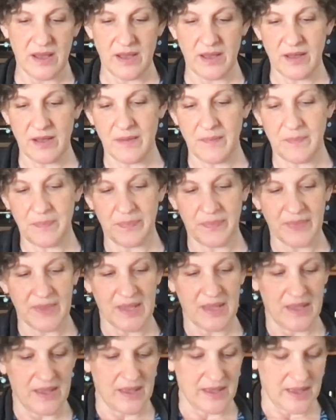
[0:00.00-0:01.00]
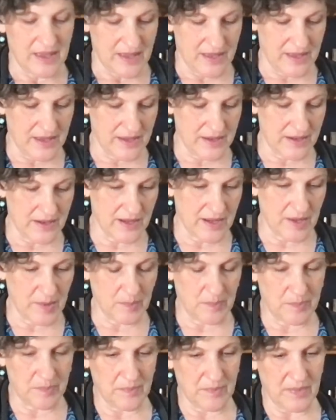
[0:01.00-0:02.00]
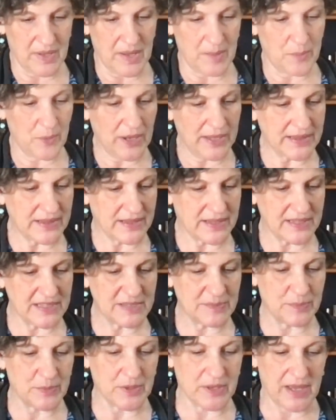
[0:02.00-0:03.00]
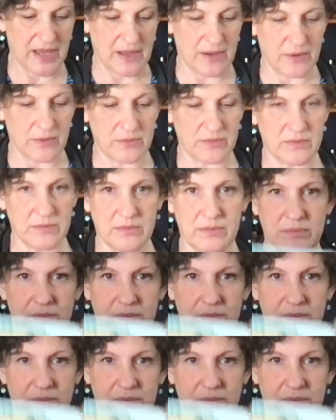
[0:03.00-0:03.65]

And I brought this book out.